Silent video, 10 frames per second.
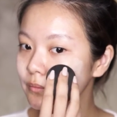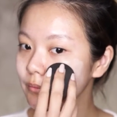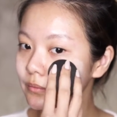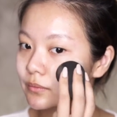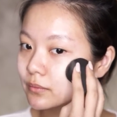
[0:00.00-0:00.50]

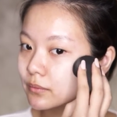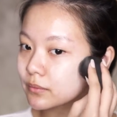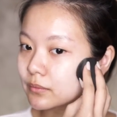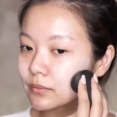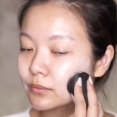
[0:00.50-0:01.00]
That is
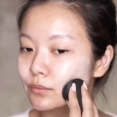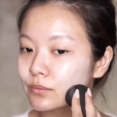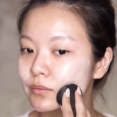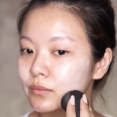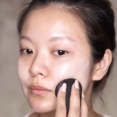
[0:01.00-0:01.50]
a
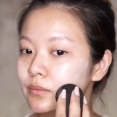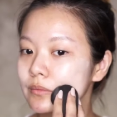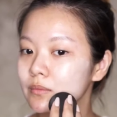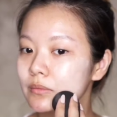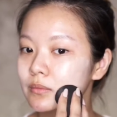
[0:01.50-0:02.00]
lot of
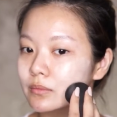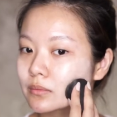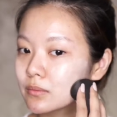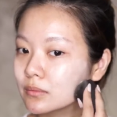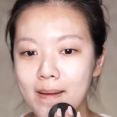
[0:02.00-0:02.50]
benefits in
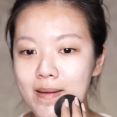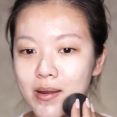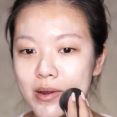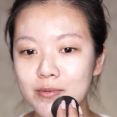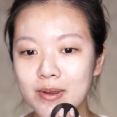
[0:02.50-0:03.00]
one.
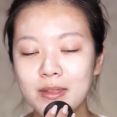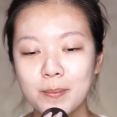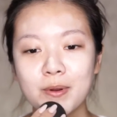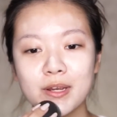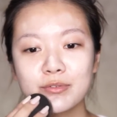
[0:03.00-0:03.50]
Now I read
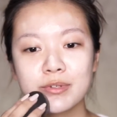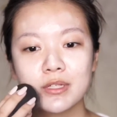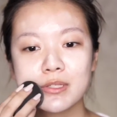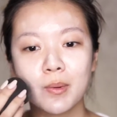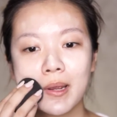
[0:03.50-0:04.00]
the press
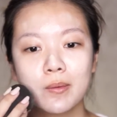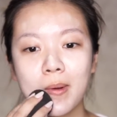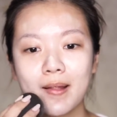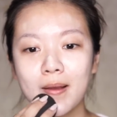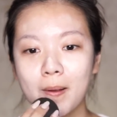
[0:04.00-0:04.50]
release quite a
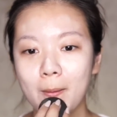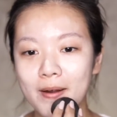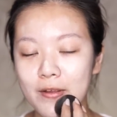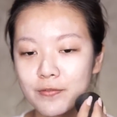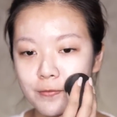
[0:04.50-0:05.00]
while ago
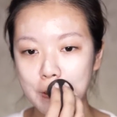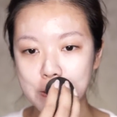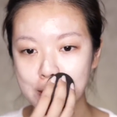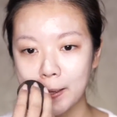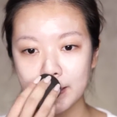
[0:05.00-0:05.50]
when I
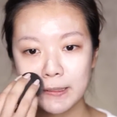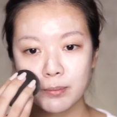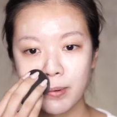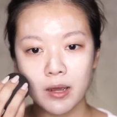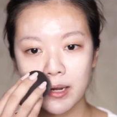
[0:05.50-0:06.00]
first got
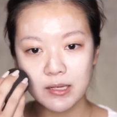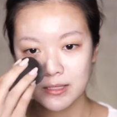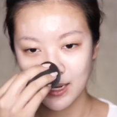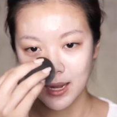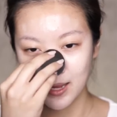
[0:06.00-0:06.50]
this
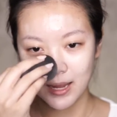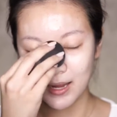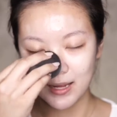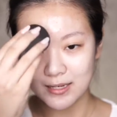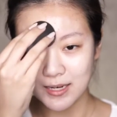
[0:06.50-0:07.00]
product,
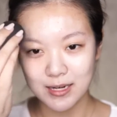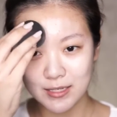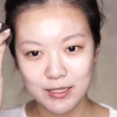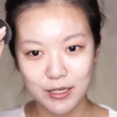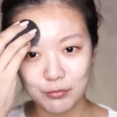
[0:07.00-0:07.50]
and I
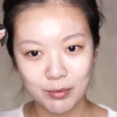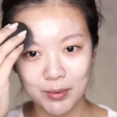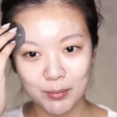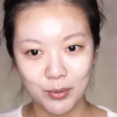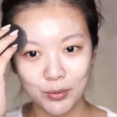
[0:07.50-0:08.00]
did
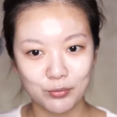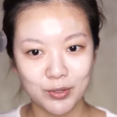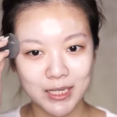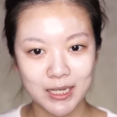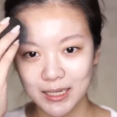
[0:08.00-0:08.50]
remember
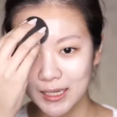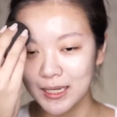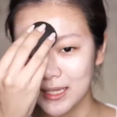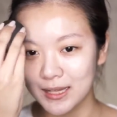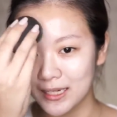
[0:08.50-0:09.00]
reading
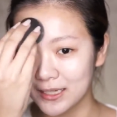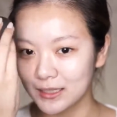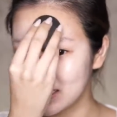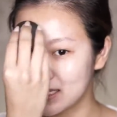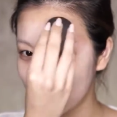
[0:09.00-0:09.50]
that
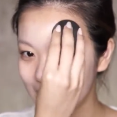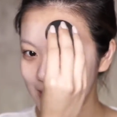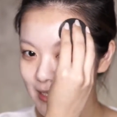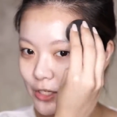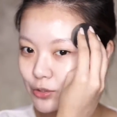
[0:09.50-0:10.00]
it
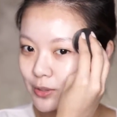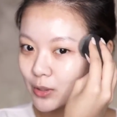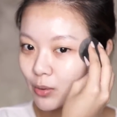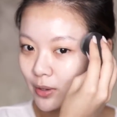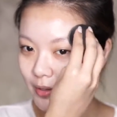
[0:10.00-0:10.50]
contained tea
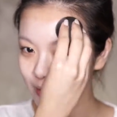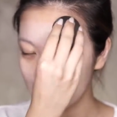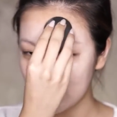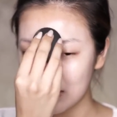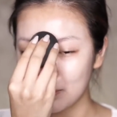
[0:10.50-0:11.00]
tree oil.
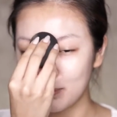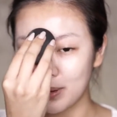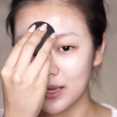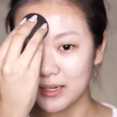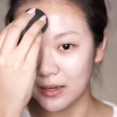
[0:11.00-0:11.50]

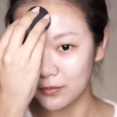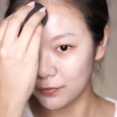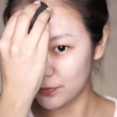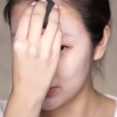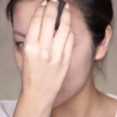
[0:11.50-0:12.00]
But
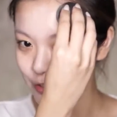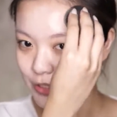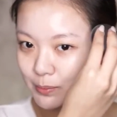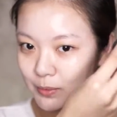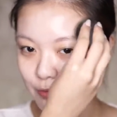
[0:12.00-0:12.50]
at
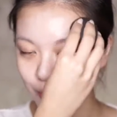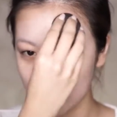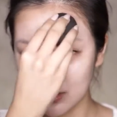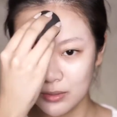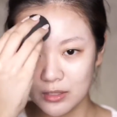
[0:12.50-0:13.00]
first,
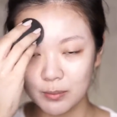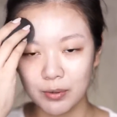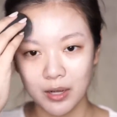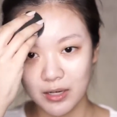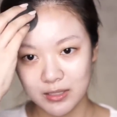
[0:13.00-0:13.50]
before I used this
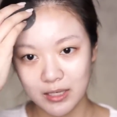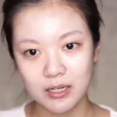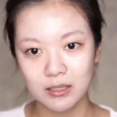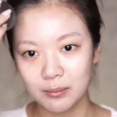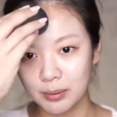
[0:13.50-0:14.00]
product, I
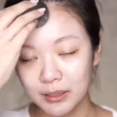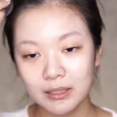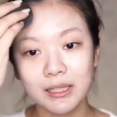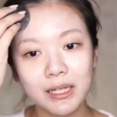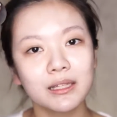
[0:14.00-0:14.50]
had
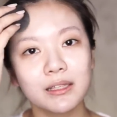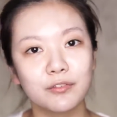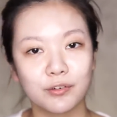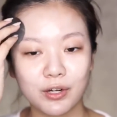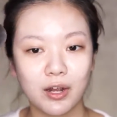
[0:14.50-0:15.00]

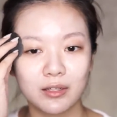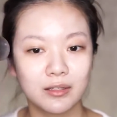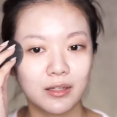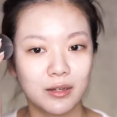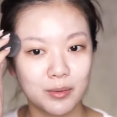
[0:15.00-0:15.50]
completely
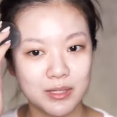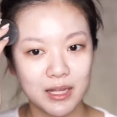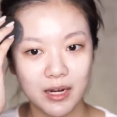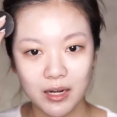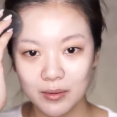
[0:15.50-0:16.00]
forgotten that it was
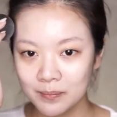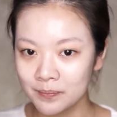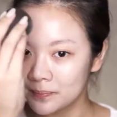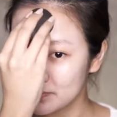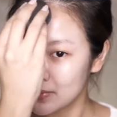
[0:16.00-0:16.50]
there.
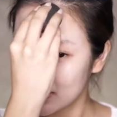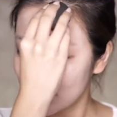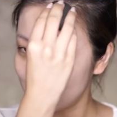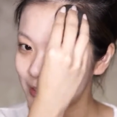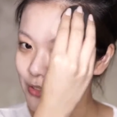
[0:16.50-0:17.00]

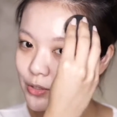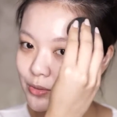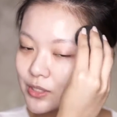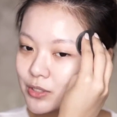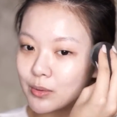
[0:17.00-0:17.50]
But as
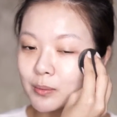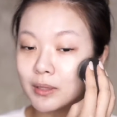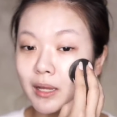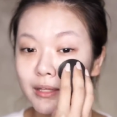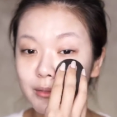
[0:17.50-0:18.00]
soon as you
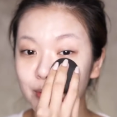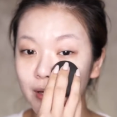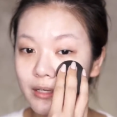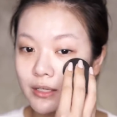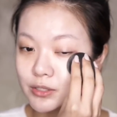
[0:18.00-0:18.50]
apply the
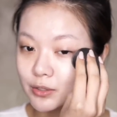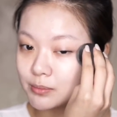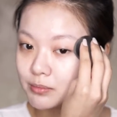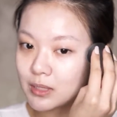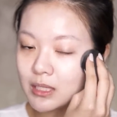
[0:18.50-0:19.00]
product, you're
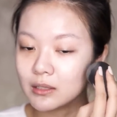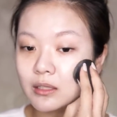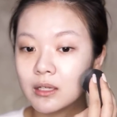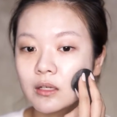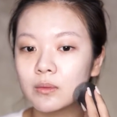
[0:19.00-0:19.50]

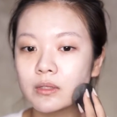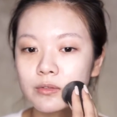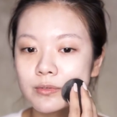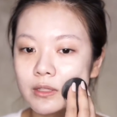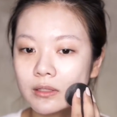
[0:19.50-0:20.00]
immediately hit with
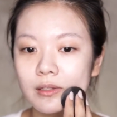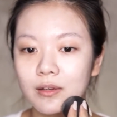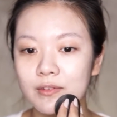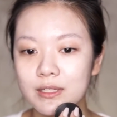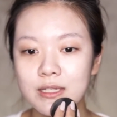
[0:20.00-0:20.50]
this really
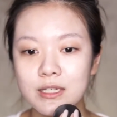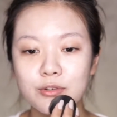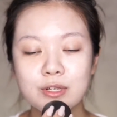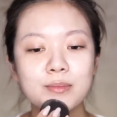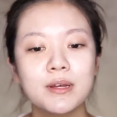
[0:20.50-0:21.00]
lovely tea
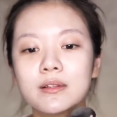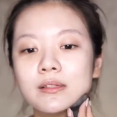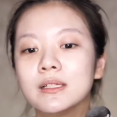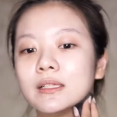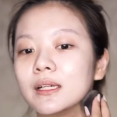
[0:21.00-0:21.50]
tree
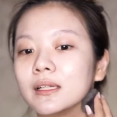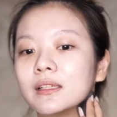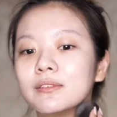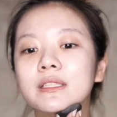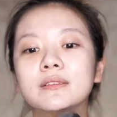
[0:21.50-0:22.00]
smell. I
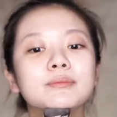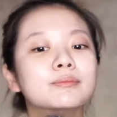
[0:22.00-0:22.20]
love it.